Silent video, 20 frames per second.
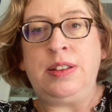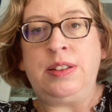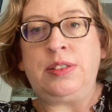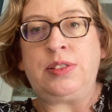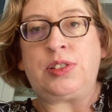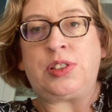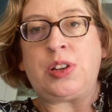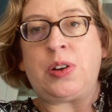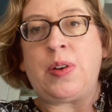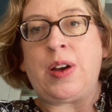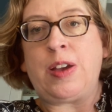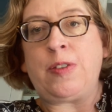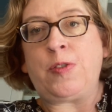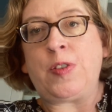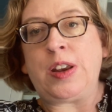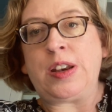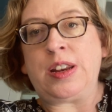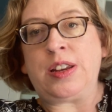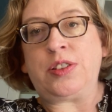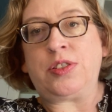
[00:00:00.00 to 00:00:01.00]
So I
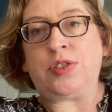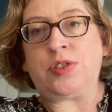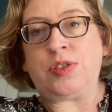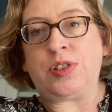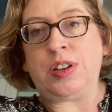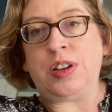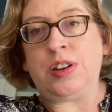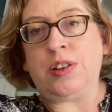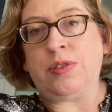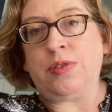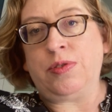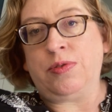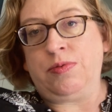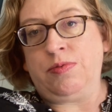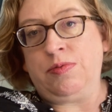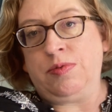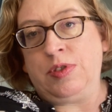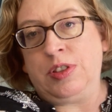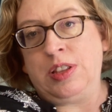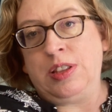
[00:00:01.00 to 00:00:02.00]
finished, you know,
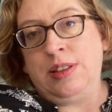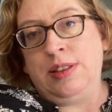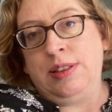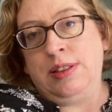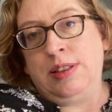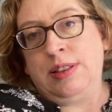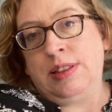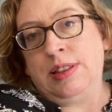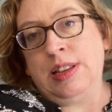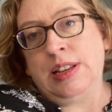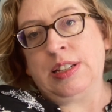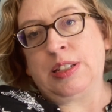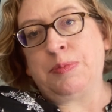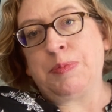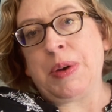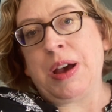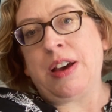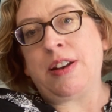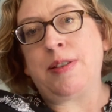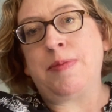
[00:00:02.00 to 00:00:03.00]
this
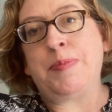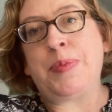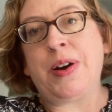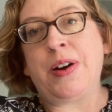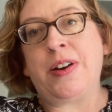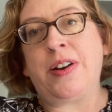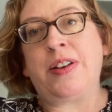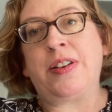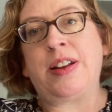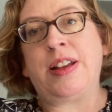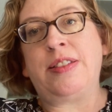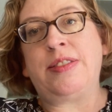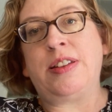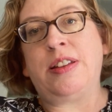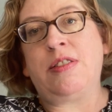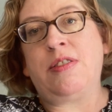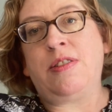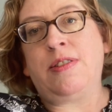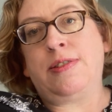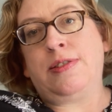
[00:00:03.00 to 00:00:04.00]
bottom part and then
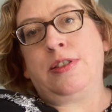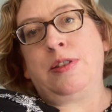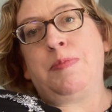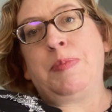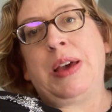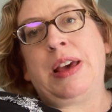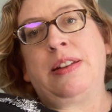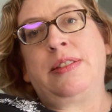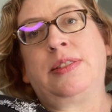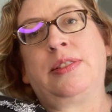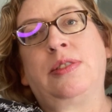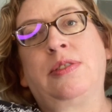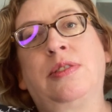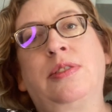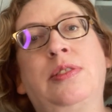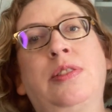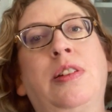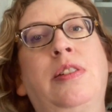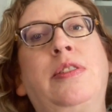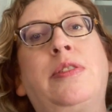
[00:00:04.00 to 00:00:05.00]
all the
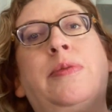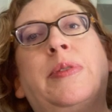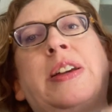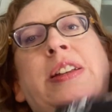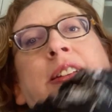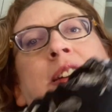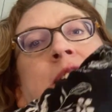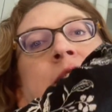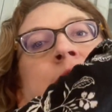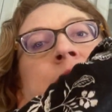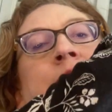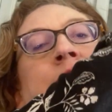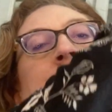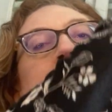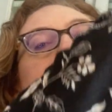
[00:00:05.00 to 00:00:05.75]
pedestals all the way down.